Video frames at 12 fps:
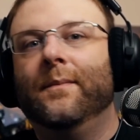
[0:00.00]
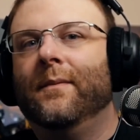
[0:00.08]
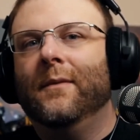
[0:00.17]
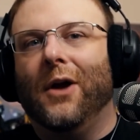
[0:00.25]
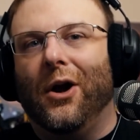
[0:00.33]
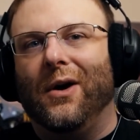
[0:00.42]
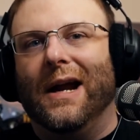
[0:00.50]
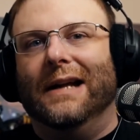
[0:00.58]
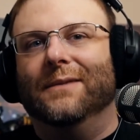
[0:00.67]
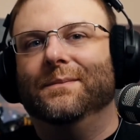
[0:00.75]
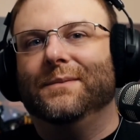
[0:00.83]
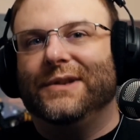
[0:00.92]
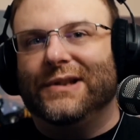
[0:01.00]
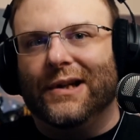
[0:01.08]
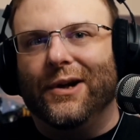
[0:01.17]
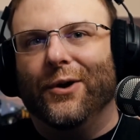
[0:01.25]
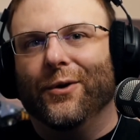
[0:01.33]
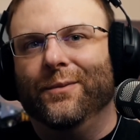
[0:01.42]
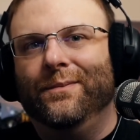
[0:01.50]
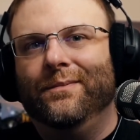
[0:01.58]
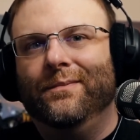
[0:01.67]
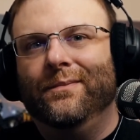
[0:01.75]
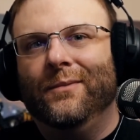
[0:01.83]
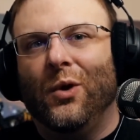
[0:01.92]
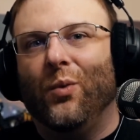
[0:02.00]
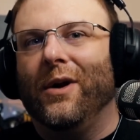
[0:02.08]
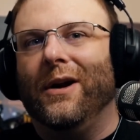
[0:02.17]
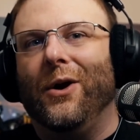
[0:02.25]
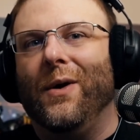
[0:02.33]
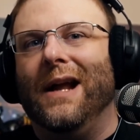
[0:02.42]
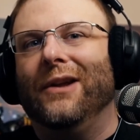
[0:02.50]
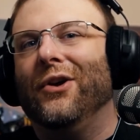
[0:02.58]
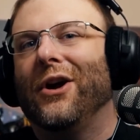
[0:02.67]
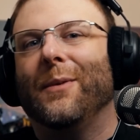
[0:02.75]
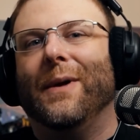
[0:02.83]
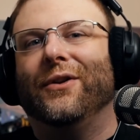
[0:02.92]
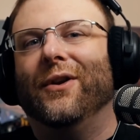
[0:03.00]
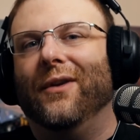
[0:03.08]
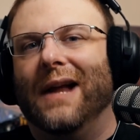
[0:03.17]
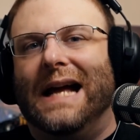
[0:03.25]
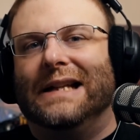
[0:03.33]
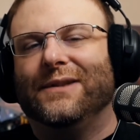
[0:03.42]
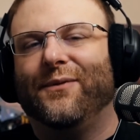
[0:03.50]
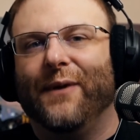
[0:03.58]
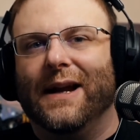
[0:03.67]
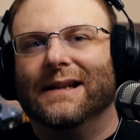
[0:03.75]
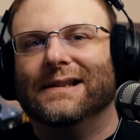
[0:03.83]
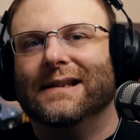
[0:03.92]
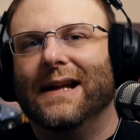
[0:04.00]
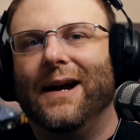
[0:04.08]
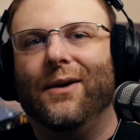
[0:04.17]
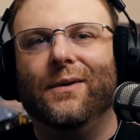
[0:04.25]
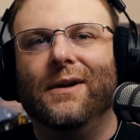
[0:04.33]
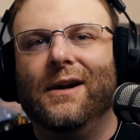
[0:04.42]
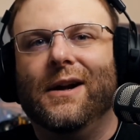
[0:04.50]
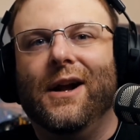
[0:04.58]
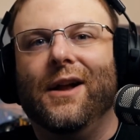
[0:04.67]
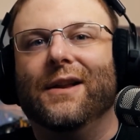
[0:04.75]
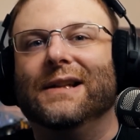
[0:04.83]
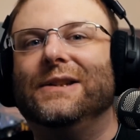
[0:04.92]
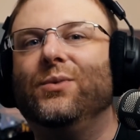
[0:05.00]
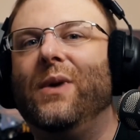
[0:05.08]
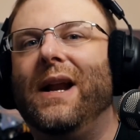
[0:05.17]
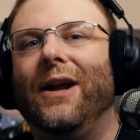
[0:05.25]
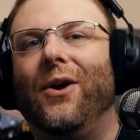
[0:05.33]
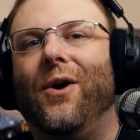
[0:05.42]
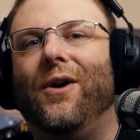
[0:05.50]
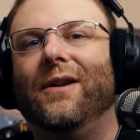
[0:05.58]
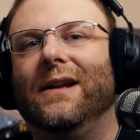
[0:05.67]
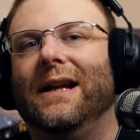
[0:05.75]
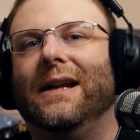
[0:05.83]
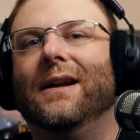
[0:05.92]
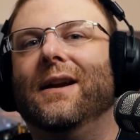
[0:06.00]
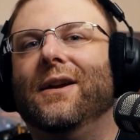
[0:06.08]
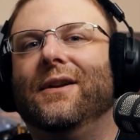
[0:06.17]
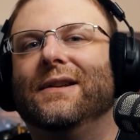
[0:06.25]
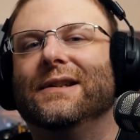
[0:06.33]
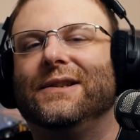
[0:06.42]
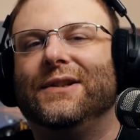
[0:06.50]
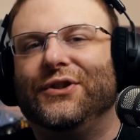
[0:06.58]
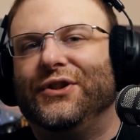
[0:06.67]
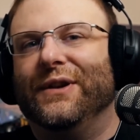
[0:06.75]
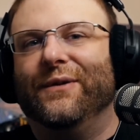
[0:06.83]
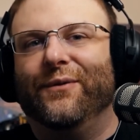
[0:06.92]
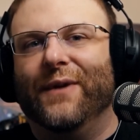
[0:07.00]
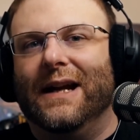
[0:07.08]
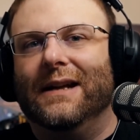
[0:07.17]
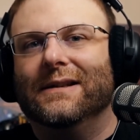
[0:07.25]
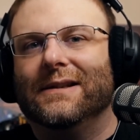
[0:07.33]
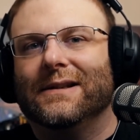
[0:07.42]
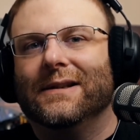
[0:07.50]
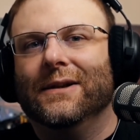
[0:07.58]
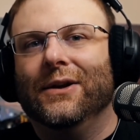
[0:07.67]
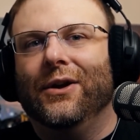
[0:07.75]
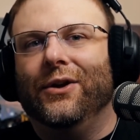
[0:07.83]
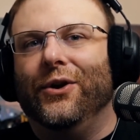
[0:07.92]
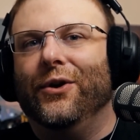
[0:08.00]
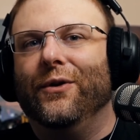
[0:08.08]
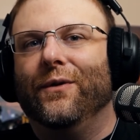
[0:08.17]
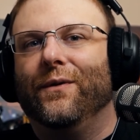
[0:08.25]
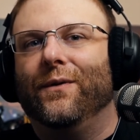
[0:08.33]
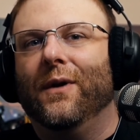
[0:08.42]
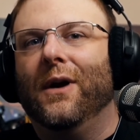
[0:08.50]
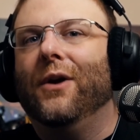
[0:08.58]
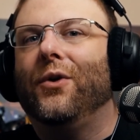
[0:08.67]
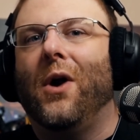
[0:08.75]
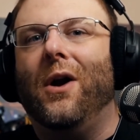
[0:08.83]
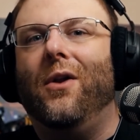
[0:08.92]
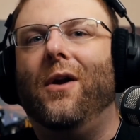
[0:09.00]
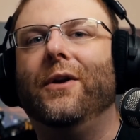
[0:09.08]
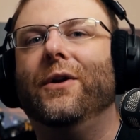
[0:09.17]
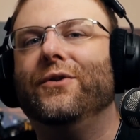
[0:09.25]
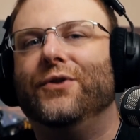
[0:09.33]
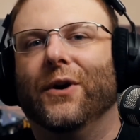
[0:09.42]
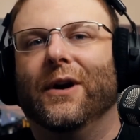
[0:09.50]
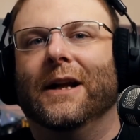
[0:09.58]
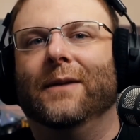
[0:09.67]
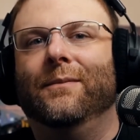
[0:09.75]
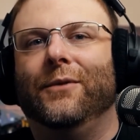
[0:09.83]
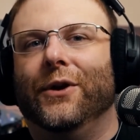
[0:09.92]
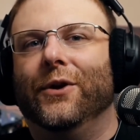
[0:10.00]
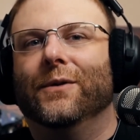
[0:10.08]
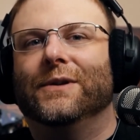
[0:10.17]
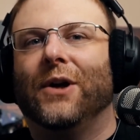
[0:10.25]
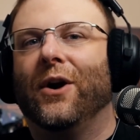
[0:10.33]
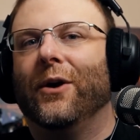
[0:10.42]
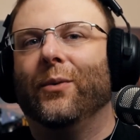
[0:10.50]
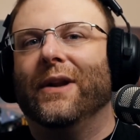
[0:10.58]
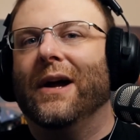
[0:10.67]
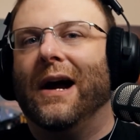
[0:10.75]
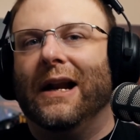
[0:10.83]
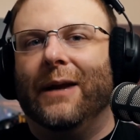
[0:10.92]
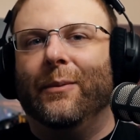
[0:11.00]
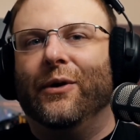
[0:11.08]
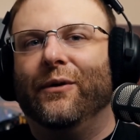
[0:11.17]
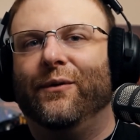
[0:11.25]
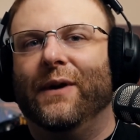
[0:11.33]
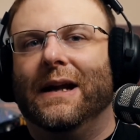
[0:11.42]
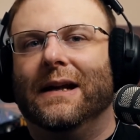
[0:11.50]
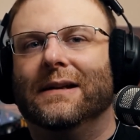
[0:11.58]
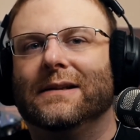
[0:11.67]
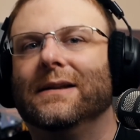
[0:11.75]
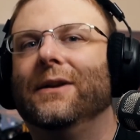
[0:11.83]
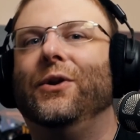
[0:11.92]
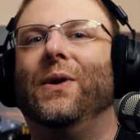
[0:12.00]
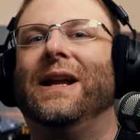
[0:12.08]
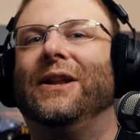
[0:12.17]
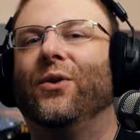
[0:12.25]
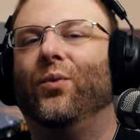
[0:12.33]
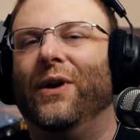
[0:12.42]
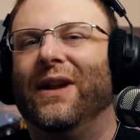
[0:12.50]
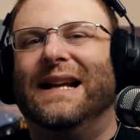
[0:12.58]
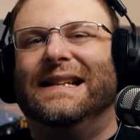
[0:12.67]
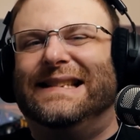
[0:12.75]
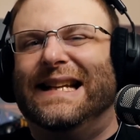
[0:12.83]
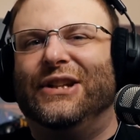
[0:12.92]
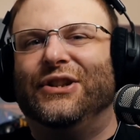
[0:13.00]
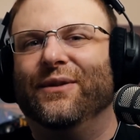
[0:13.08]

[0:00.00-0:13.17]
Alright, so We're going to go ahead and talk about the last phase now. This is what I call the decision phase. You've gone along your journey. You started with the honeymoon phase, you hit the realization